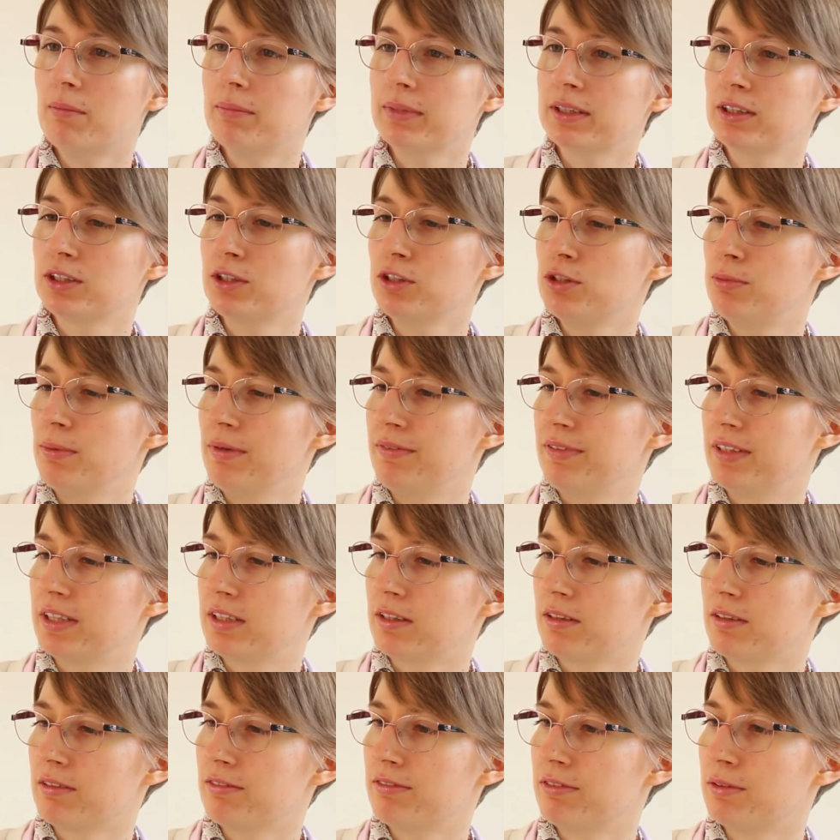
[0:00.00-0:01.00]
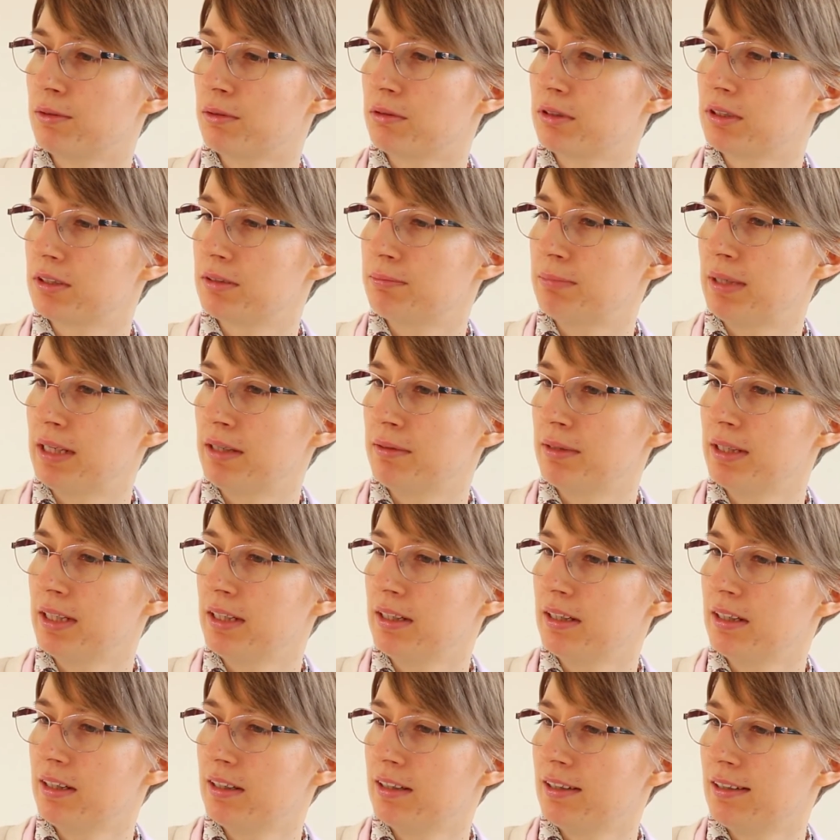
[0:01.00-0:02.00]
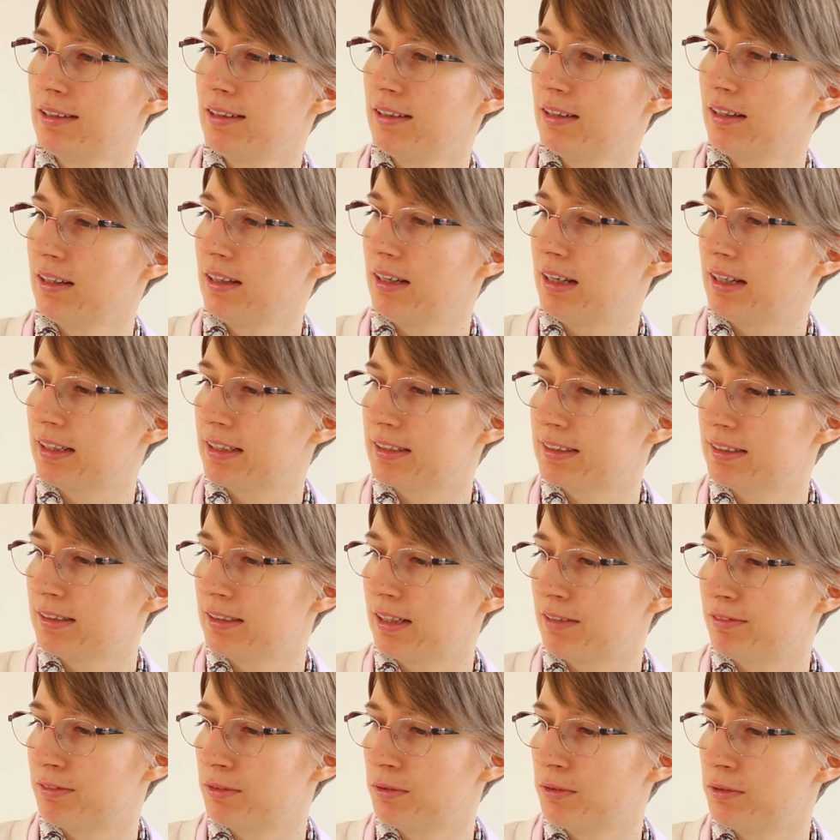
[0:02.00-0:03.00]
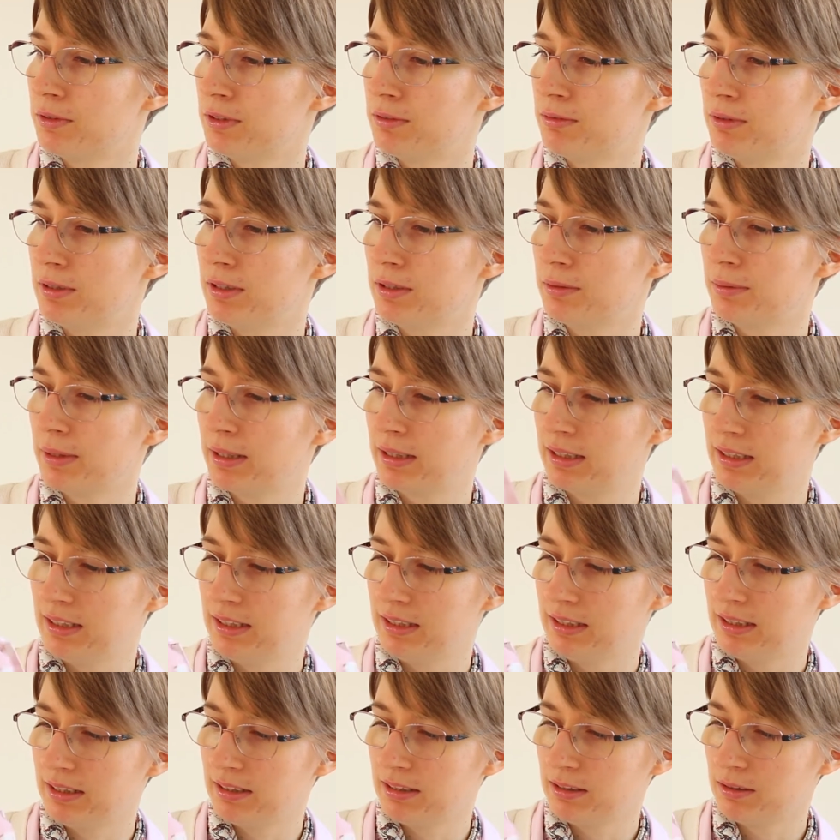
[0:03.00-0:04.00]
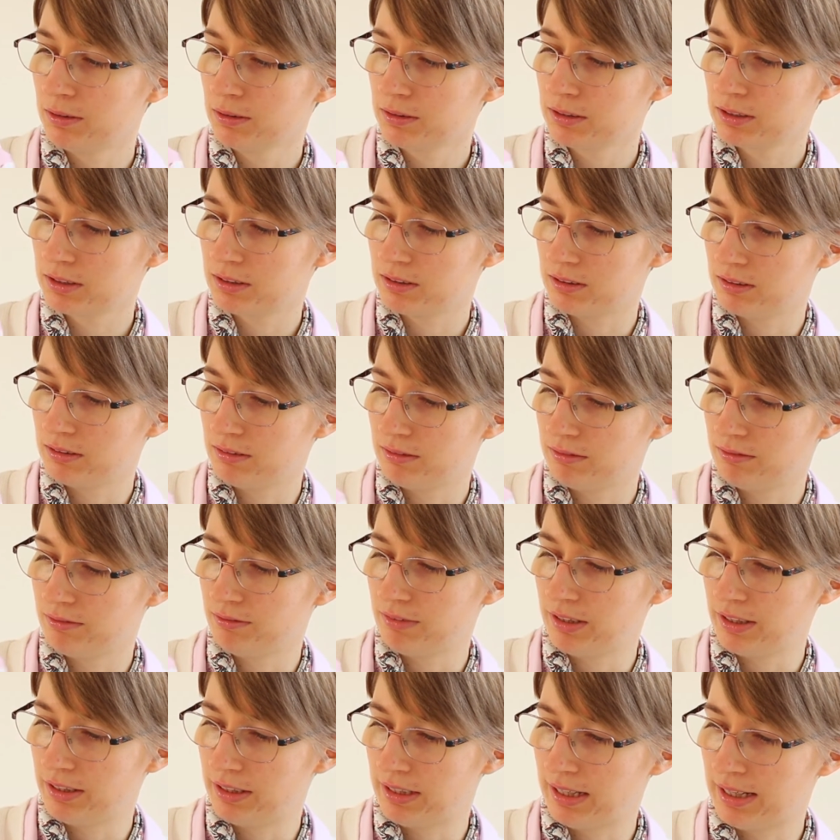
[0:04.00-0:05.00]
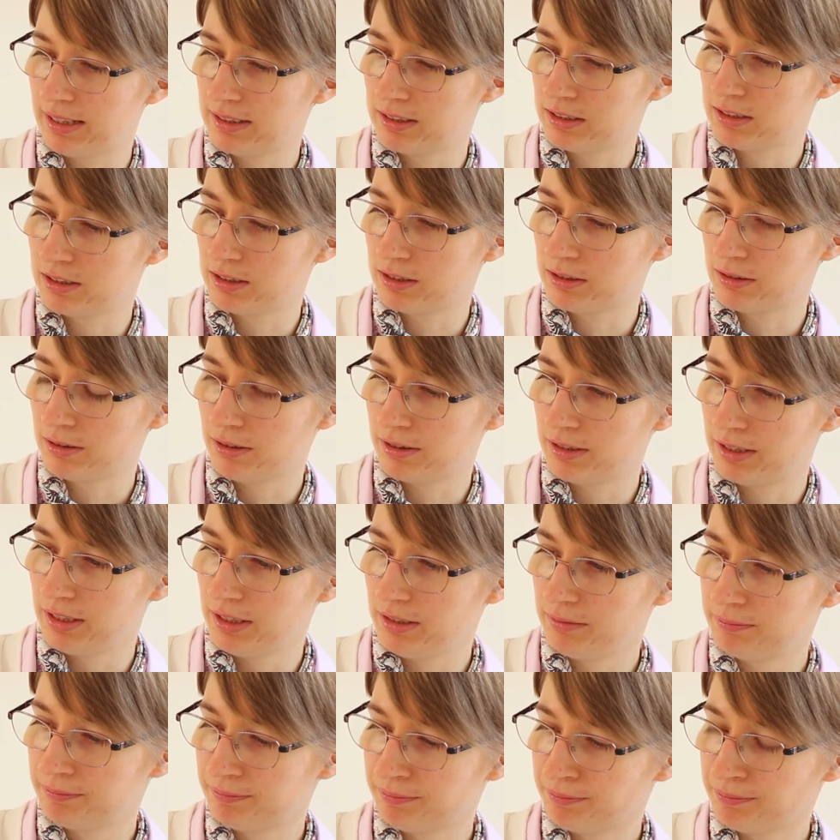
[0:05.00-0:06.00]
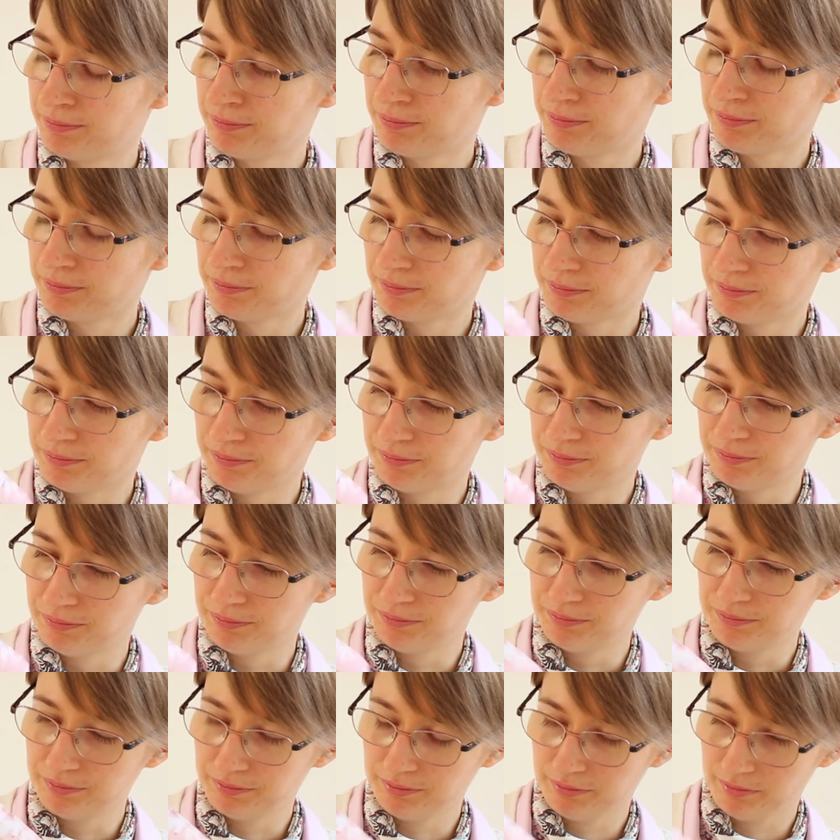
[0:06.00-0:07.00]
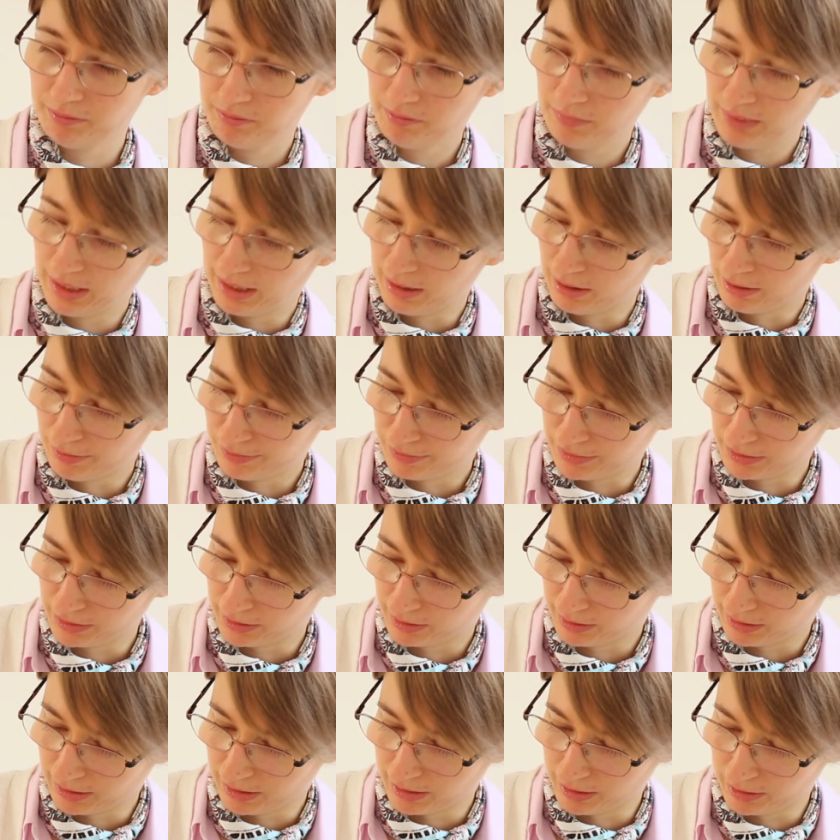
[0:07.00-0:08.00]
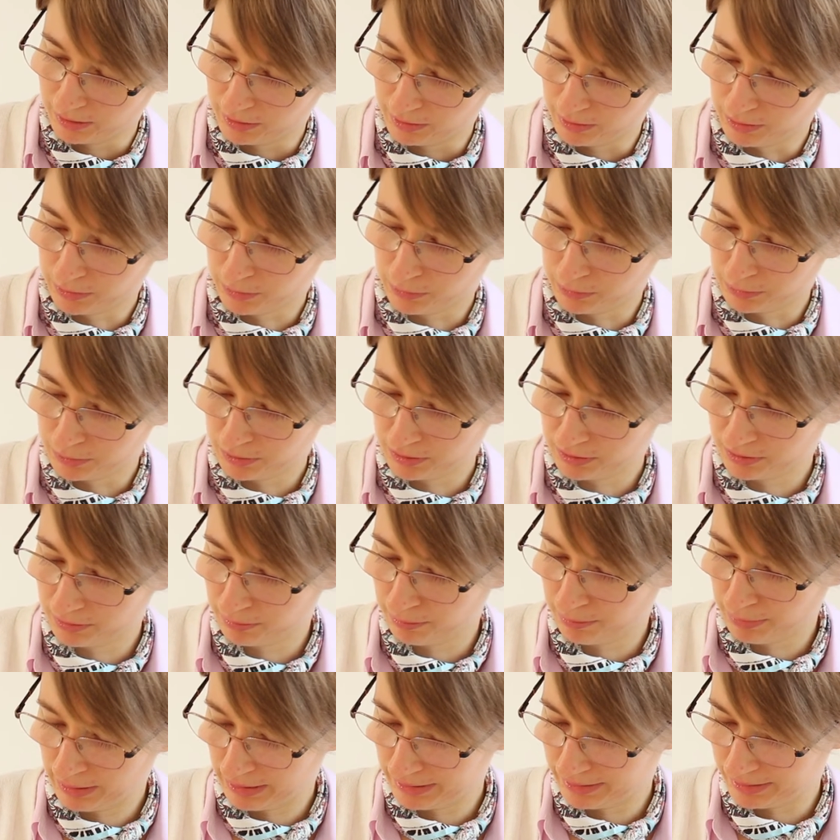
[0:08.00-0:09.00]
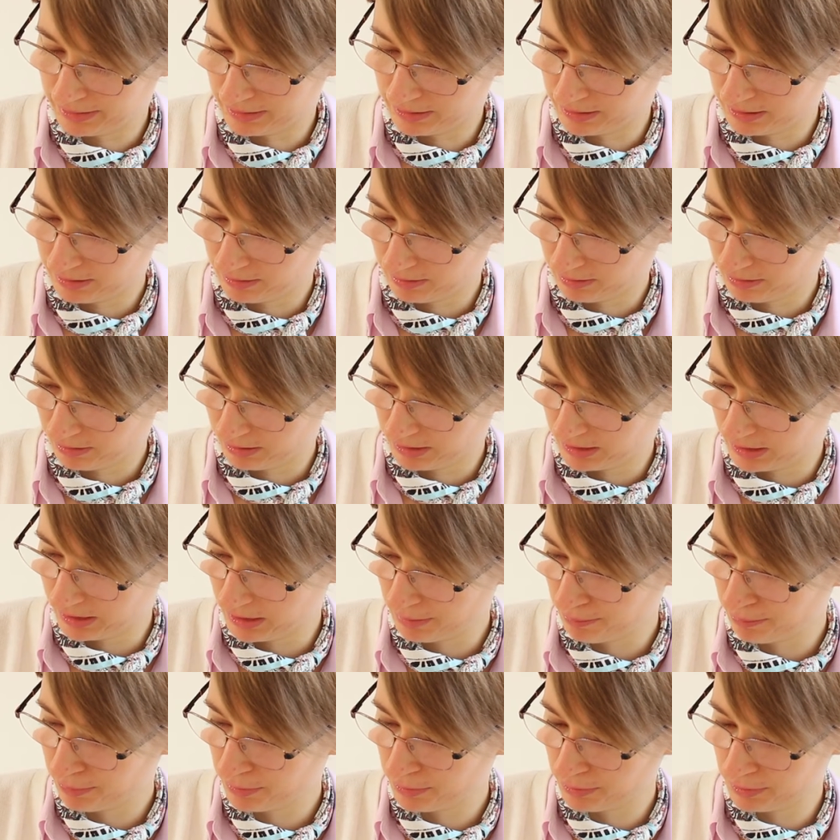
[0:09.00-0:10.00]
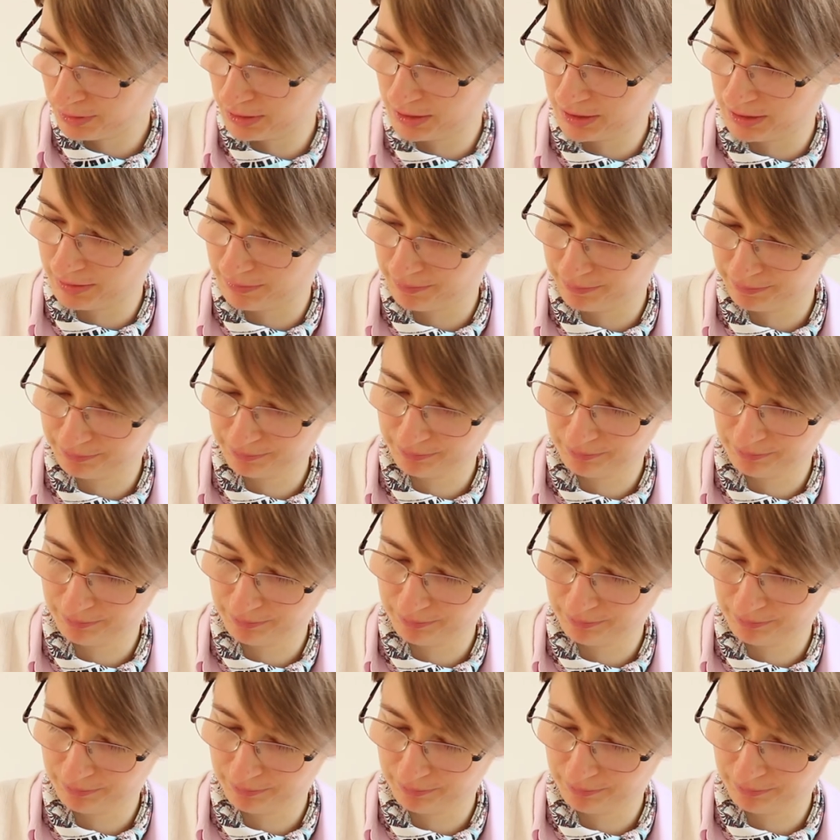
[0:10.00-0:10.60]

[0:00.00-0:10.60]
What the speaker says: Excuse me if it's not in focus, by the way. Like I said, I have to do this really quickly. It looks very nice and sturdy. I love the gold plated zippers.